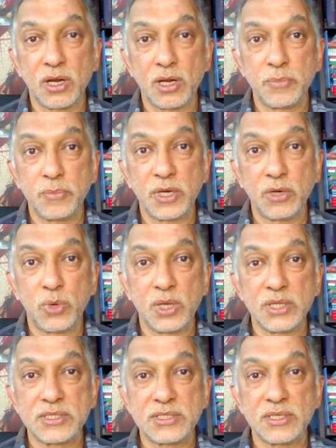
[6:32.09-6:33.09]
Arabia
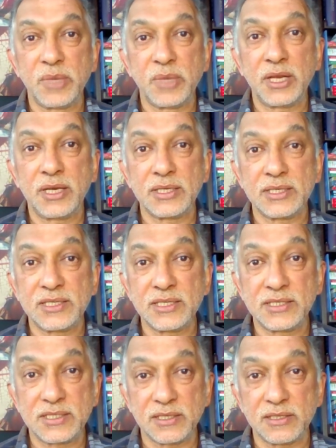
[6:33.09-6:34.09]
wants American
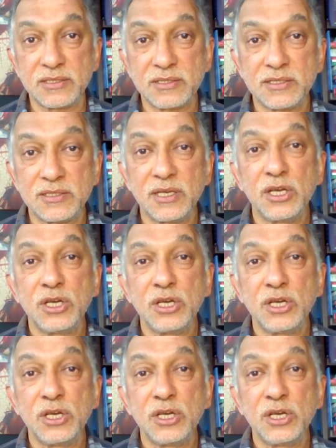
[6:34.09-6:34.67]
assistance